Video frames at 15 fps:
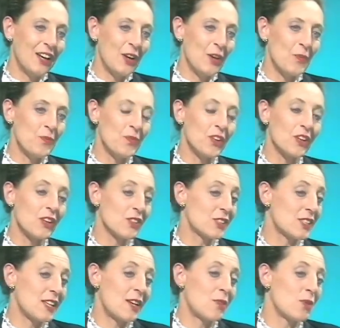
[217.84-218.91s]
Um, the
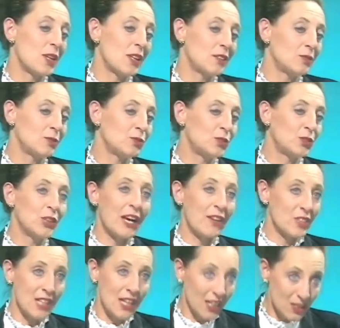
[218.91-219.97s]
cost there, well, to
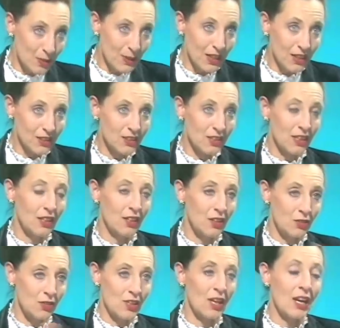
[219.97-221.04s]
have a tank is about,
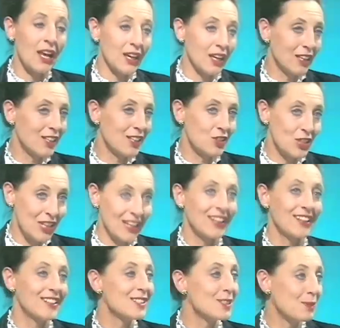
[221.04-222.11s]
uh, a lagging
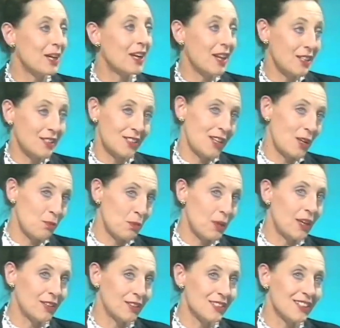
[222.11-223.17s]
jacket is about eight to ten
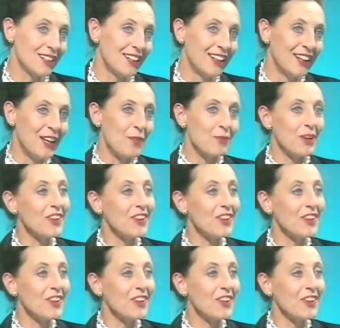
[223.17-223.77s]
pounds. Mm.